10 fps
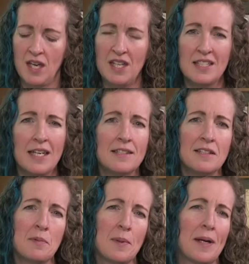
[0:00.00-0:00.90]
It takes
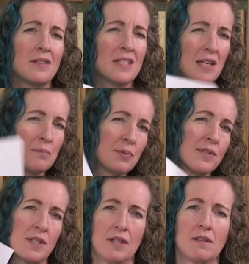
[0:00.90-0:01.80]
up about
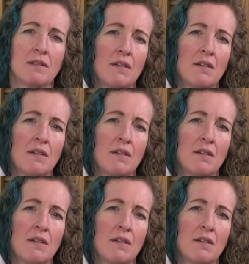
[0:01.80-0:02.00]
10%